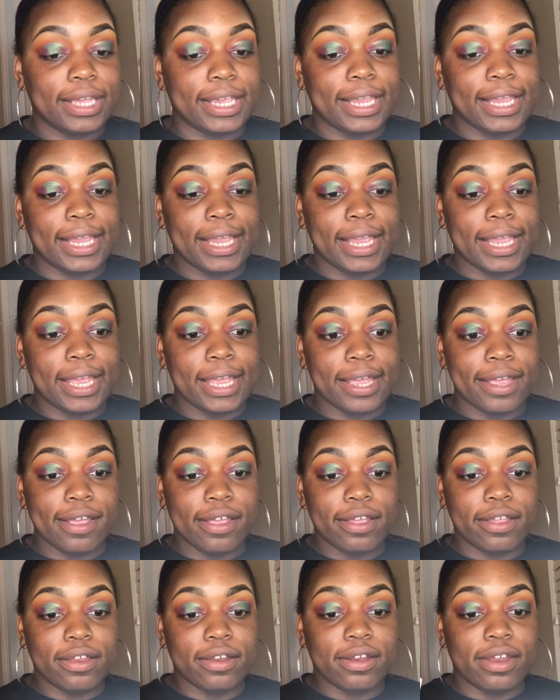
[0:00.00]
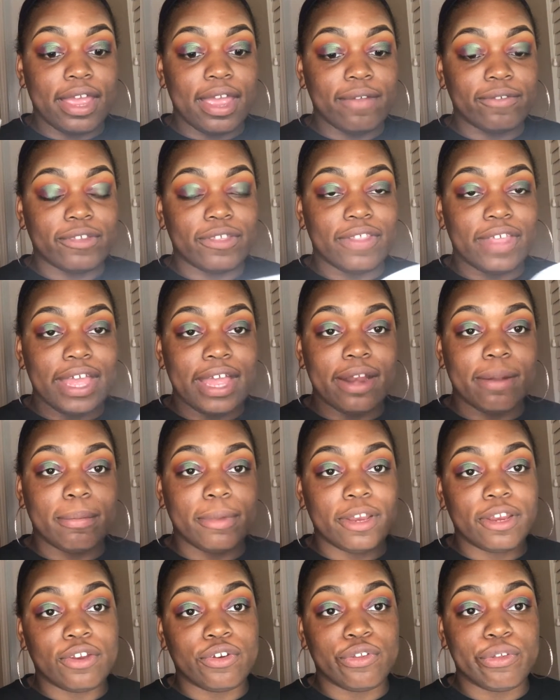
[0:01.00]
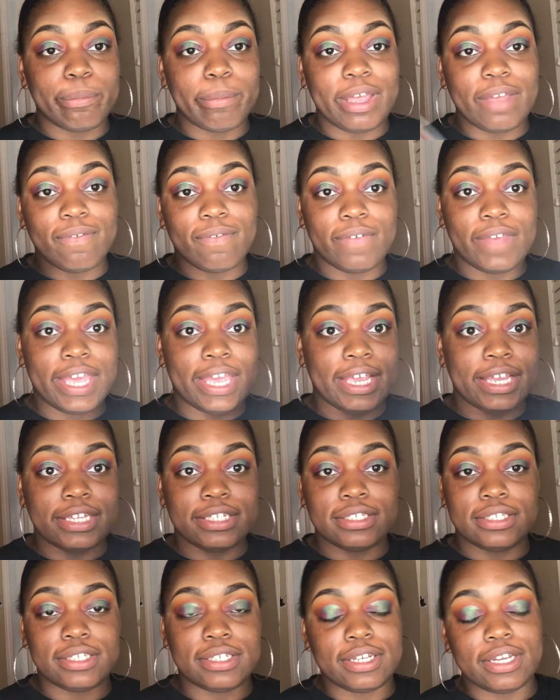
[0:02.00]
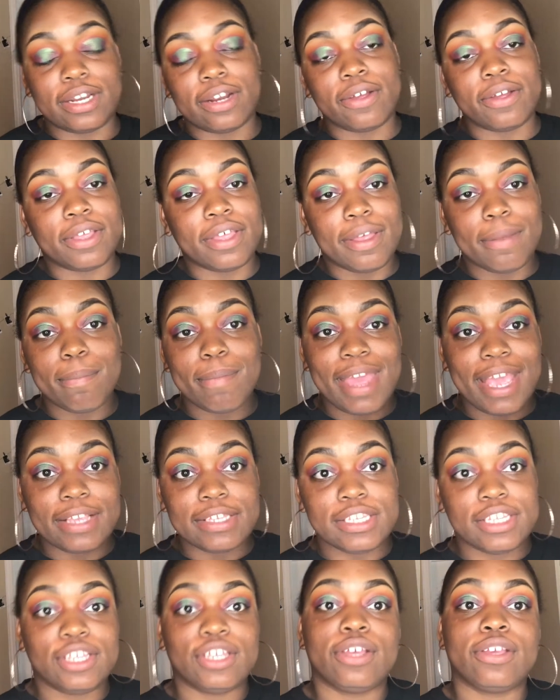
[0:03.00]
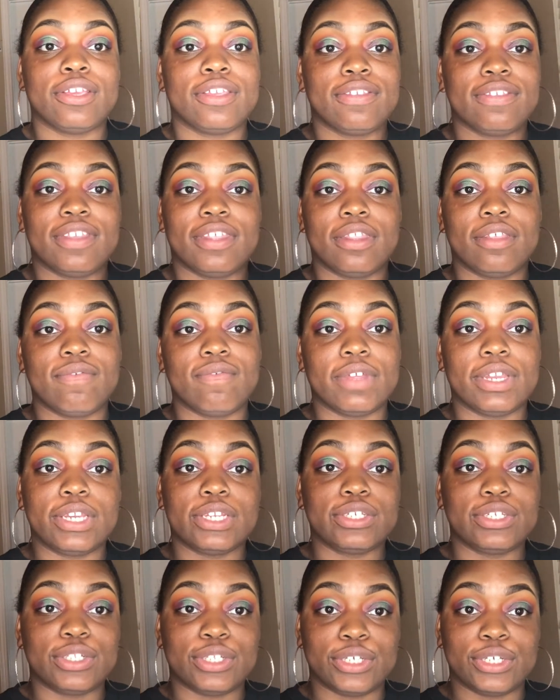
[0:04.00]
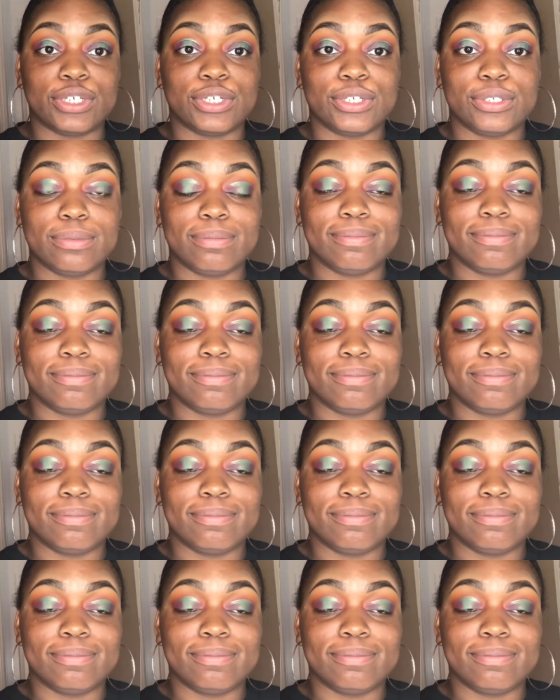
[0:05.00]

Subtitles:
And after that, I'm gonna do my face and then I'll come back so y'all can see the finished look.